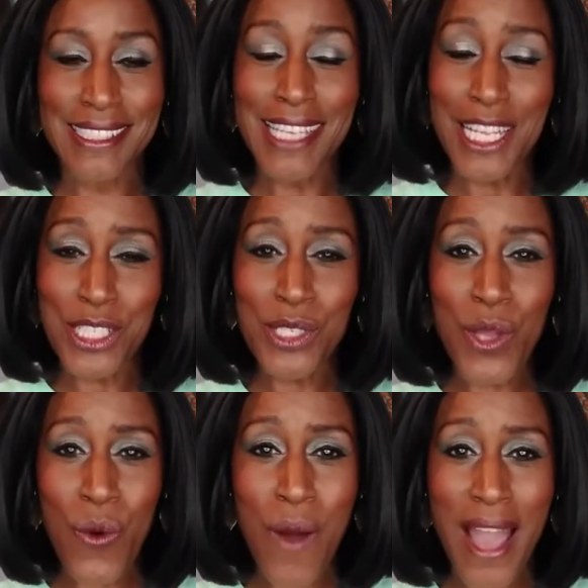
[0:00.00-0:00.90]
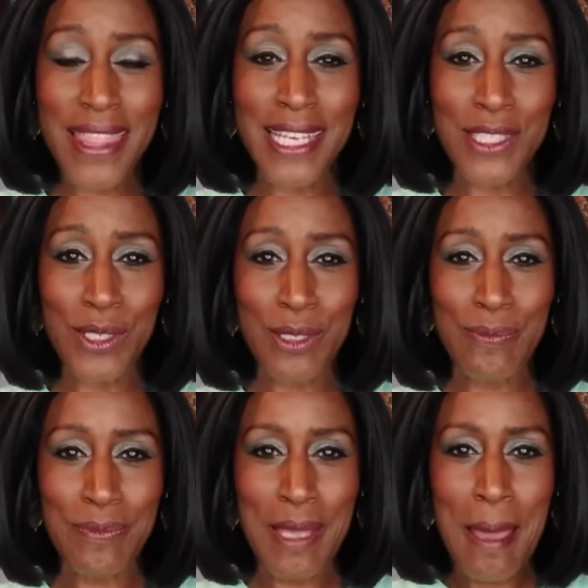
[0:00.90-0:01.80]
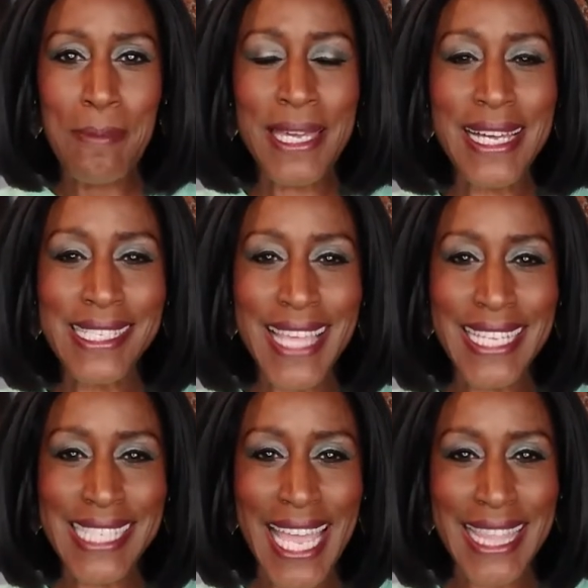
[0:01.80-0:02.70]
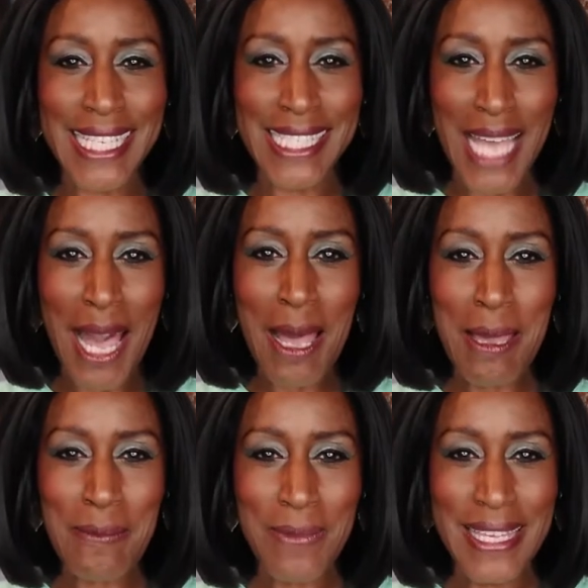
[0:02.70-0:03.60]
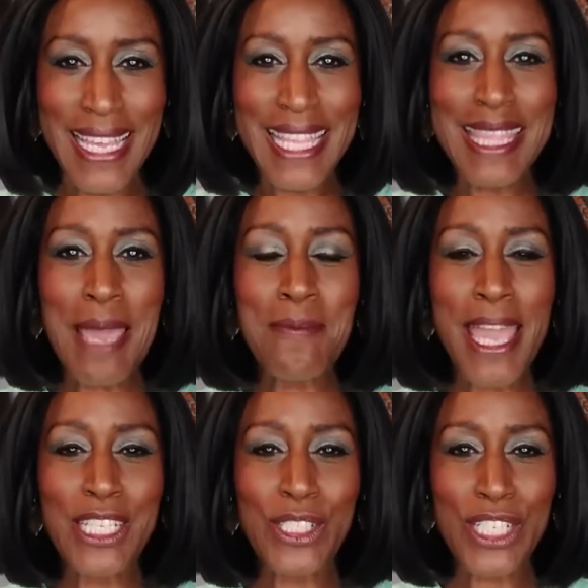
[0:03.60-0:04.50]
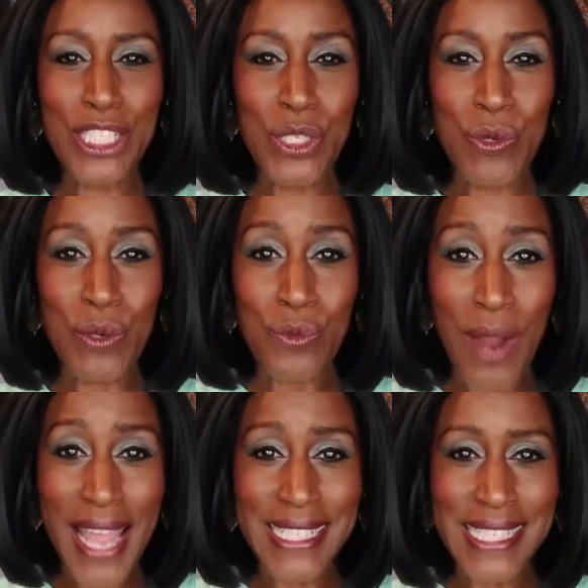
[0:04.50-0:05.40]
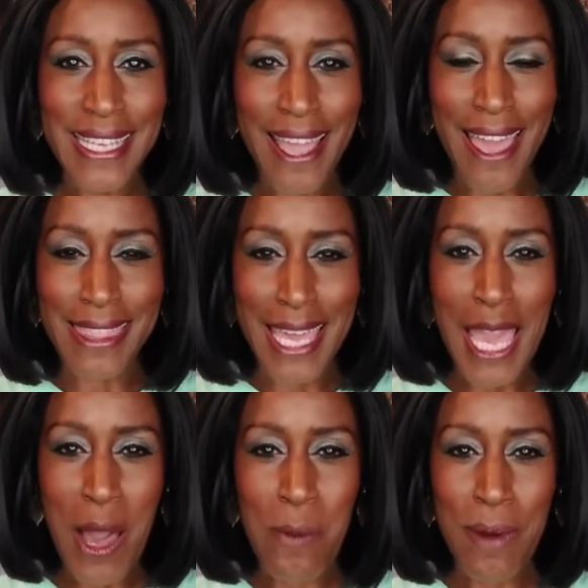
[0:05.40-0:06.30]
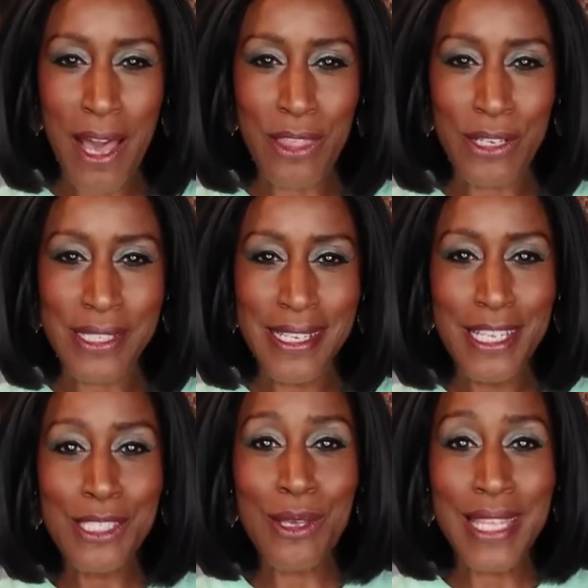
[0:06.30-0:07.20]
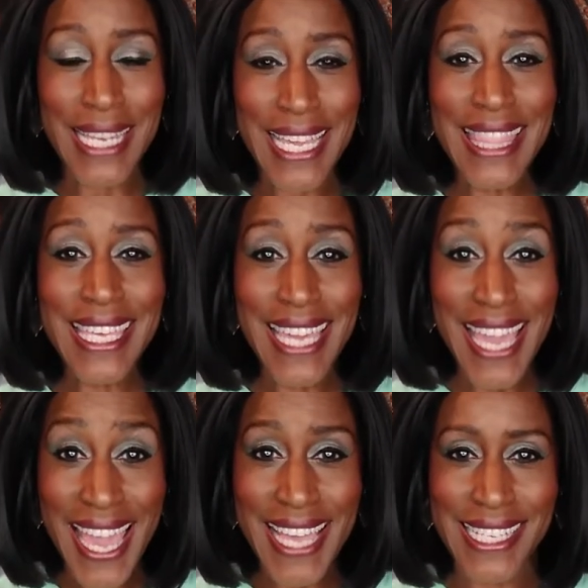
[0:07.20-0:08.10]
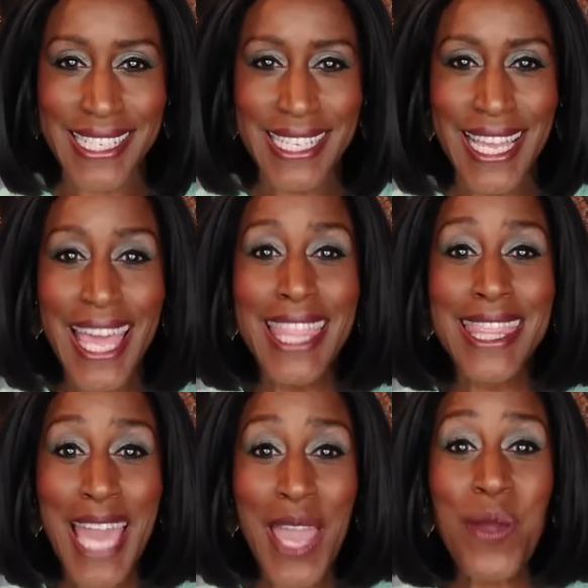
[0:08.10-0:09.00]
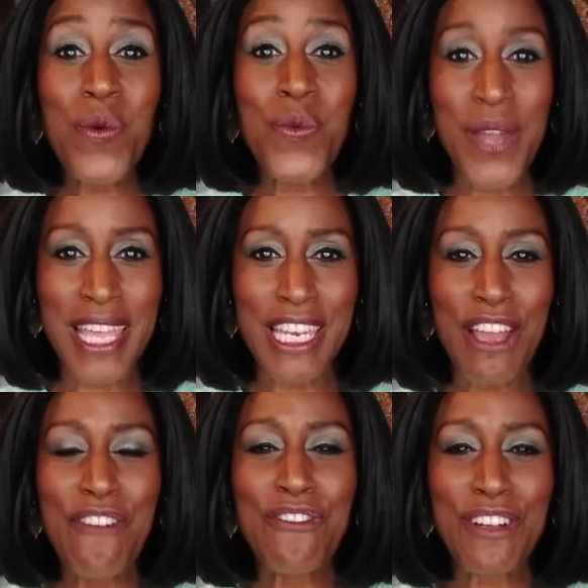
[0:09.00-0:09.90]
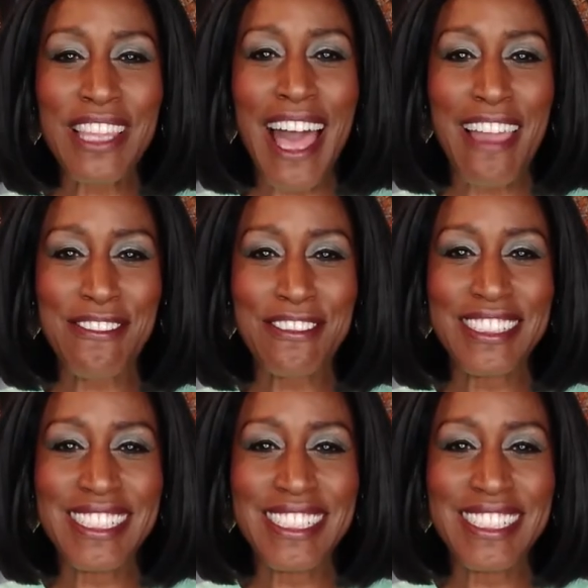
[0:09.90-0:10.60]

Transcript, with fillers: And do you know why they do? Because they take the time, they make sure to do it right, and they help others so that in the end, they win for life.